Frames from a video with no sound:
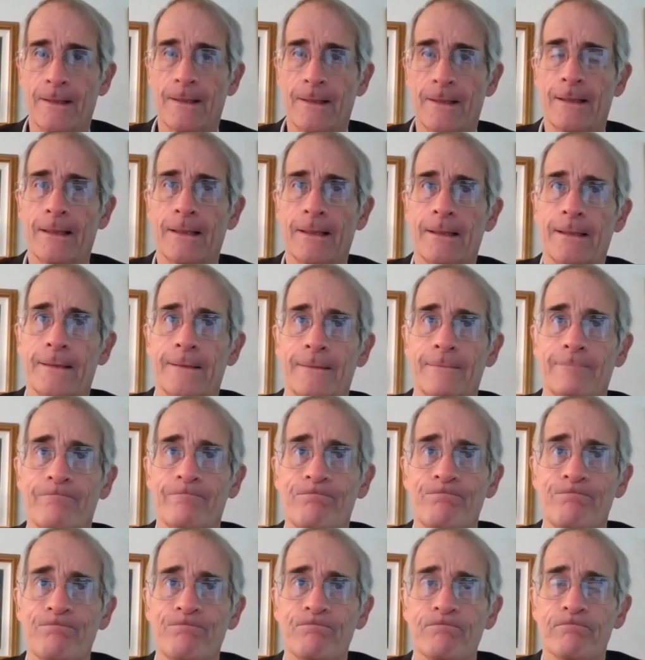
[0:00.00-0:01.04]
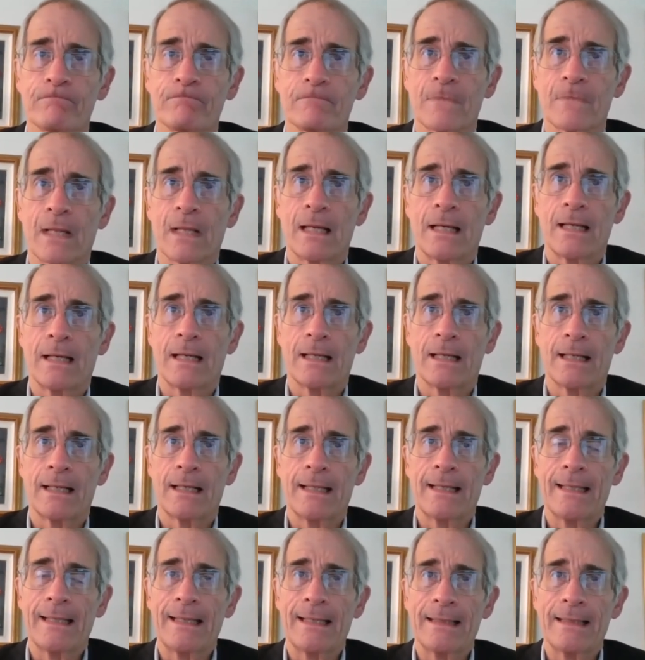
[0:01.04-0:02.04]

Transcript: I